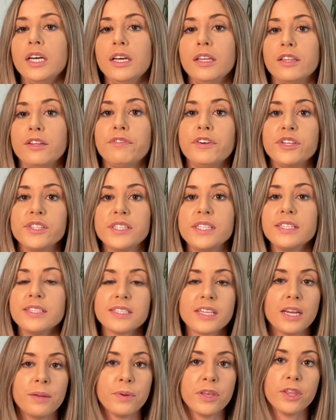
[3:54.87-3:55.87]
The first thing is
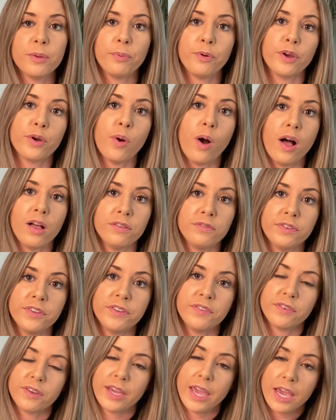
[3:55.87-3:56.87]
going to be the
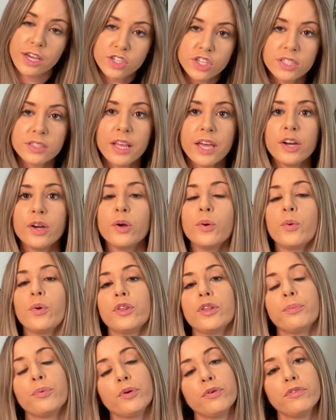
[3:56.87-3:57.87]
pre-qualification letter or
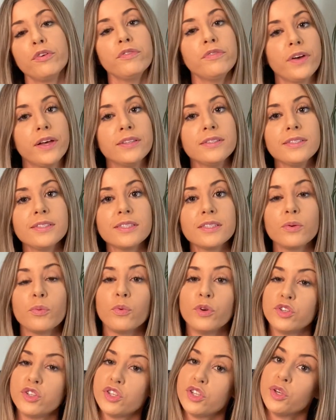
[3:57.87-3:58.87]
the proof of funds,
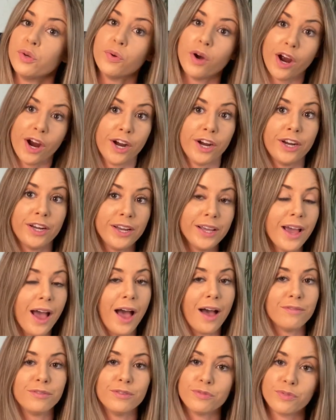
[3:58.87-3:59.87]
which you already
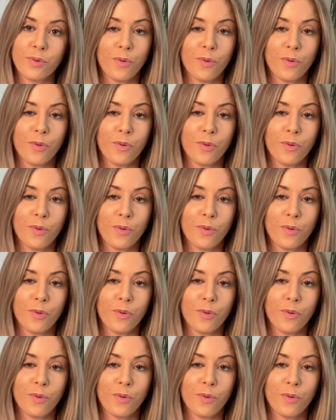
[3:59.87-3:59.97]
have, of